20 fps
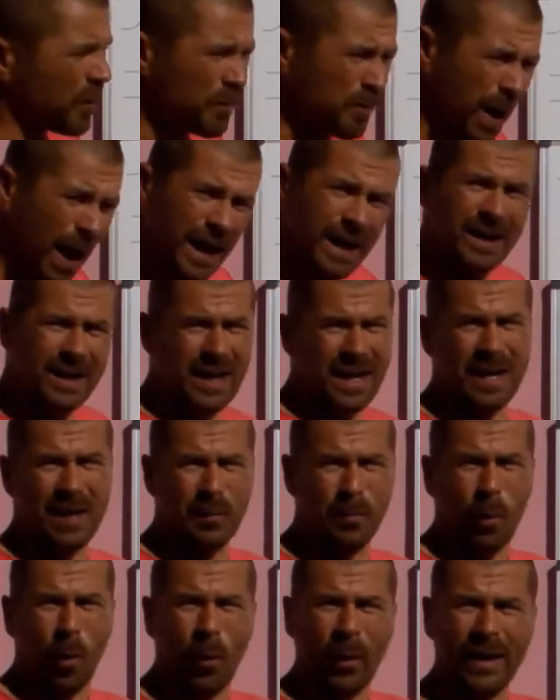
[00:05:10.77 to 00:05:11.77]
the main
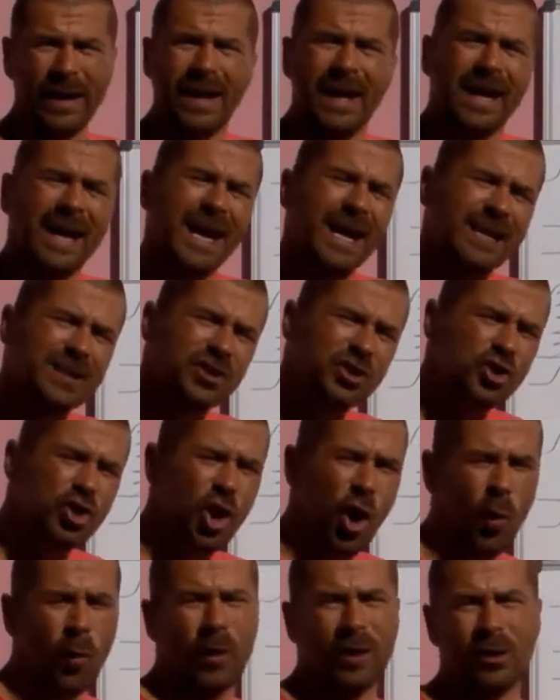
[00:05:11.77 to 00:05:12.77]
key point is
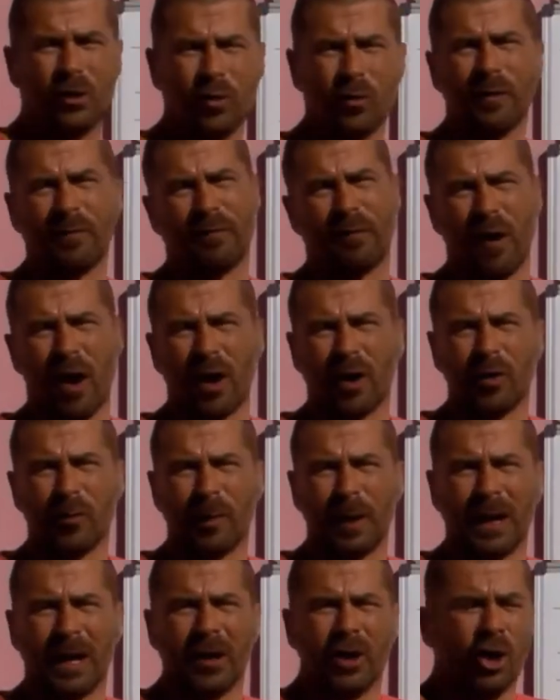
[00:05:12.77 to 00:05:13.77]
knowing your
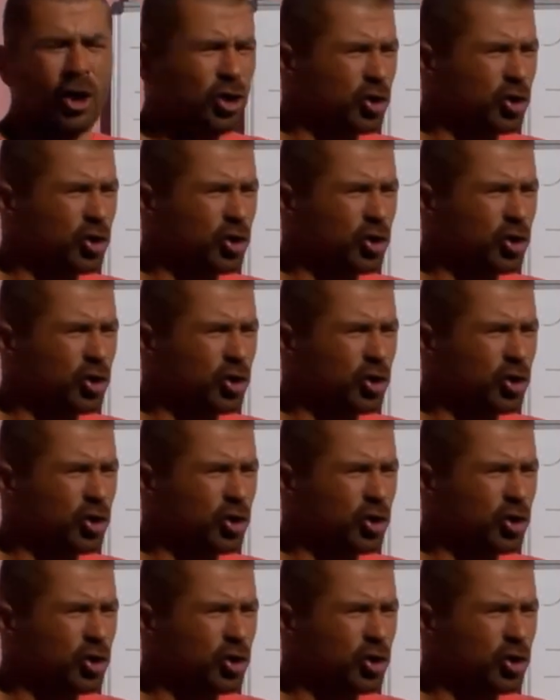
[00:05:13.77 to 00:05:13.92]
environment.